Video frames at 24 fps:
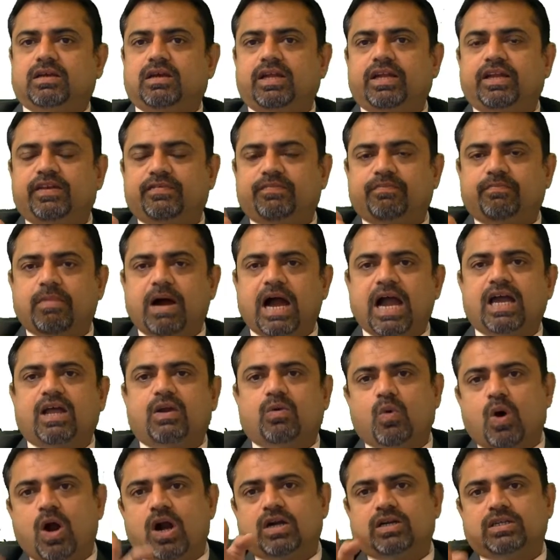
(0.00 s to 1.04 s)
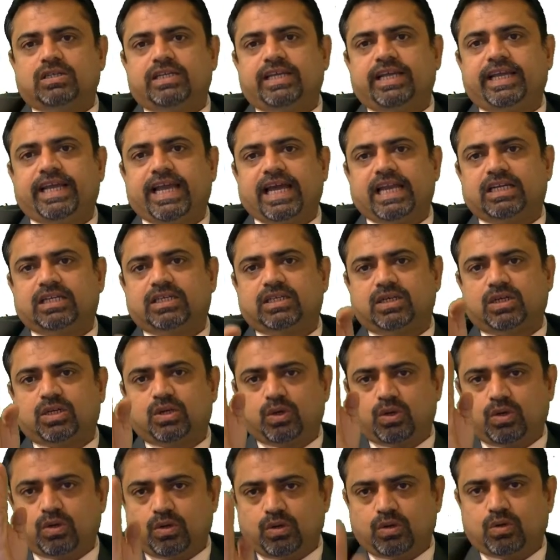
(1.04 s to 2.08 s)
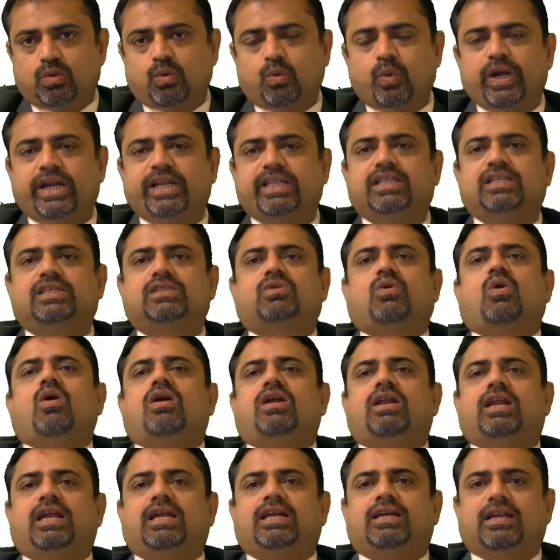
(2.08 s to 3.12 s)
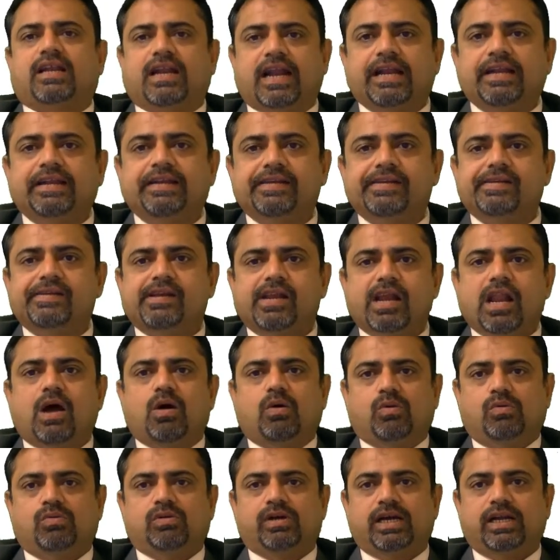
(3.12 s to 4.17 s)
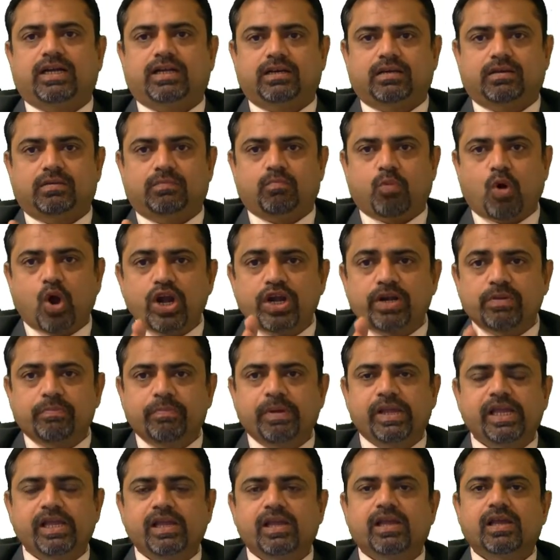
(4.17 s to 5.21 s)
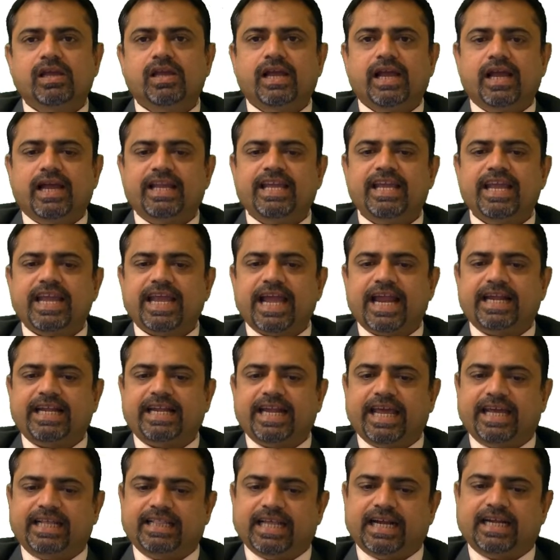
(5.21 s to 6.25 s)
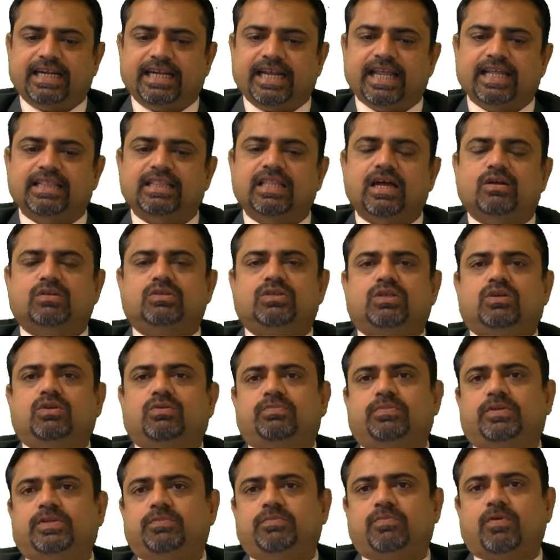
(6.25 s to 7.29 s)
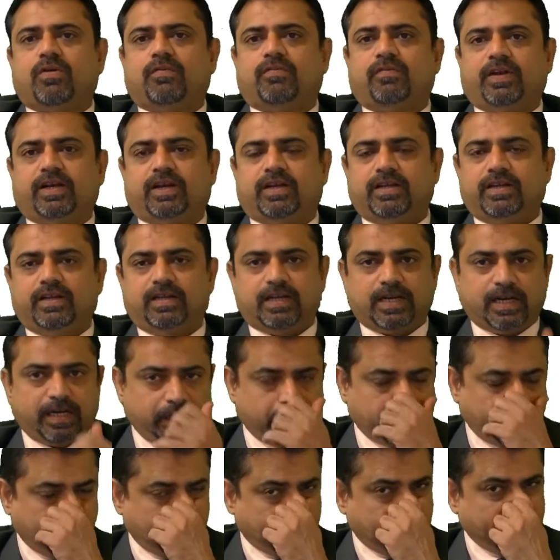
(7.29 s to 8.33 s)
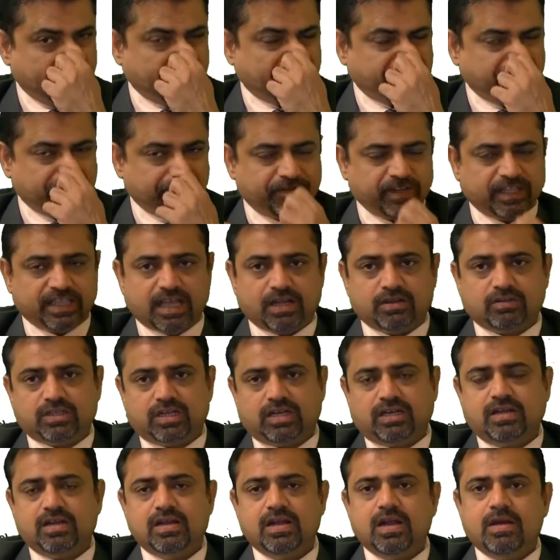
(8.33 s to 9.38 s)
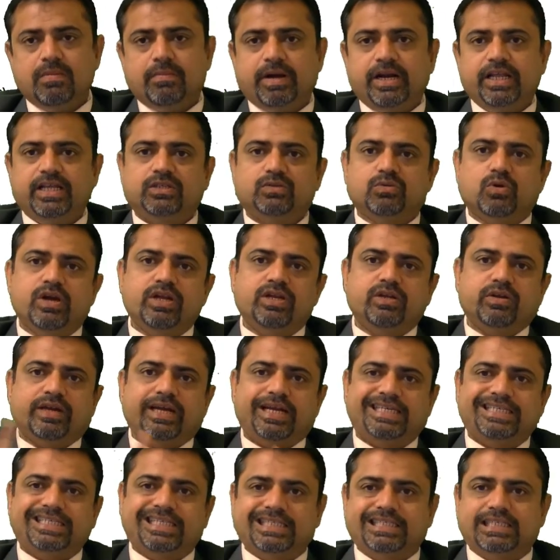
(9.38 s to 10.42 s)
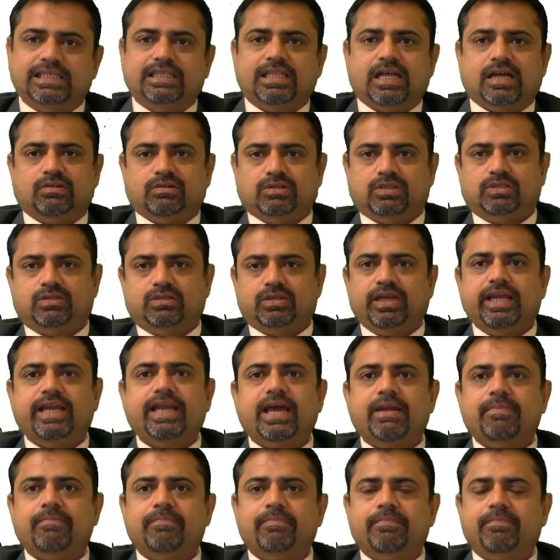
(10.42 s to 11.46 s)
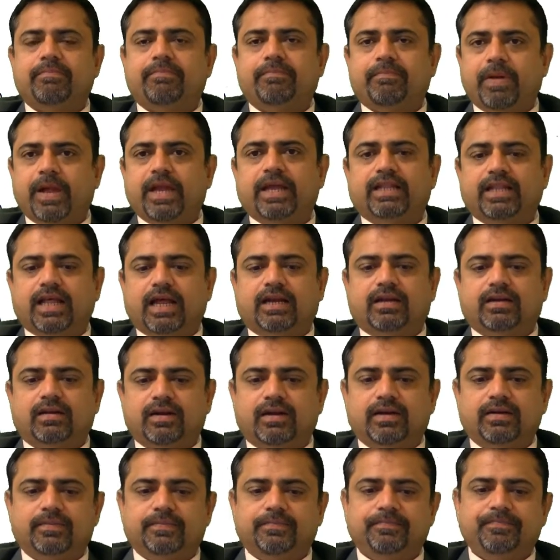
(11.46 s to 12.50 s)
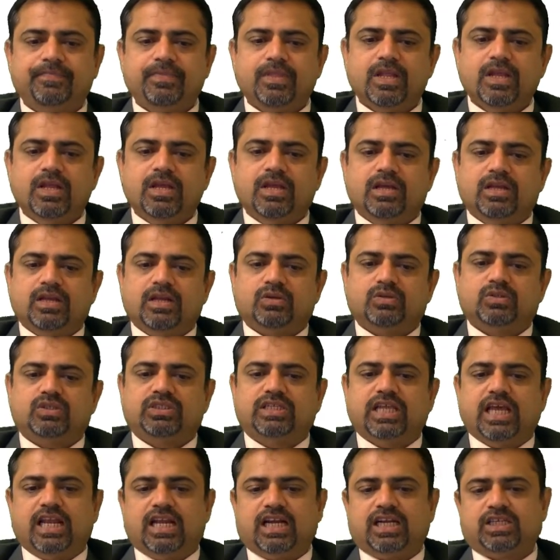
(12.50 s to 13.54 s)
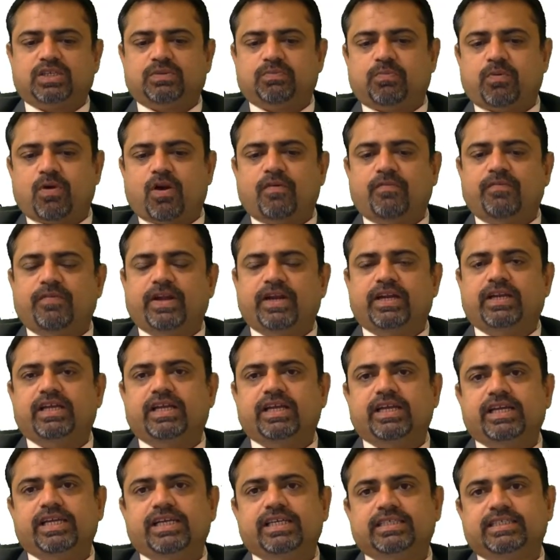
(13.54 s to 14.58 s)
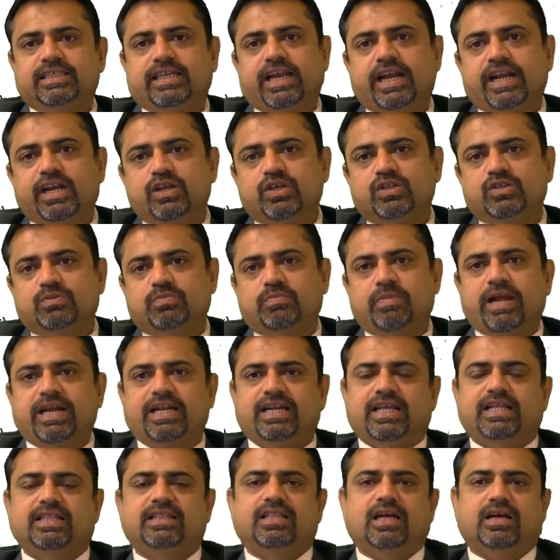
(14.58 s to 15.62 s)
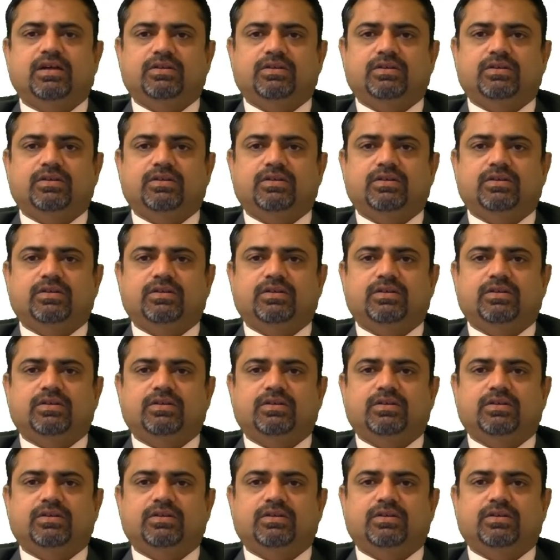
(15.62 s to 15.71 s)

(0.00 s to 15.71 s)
if buyer wants, he can quit this contract right now at point B and he can take that 10,000 rupees profit, right? He paid 50,000 but he is going to get 60,000, so he can pay that, right? Now seller's profit is reduced by 10,000,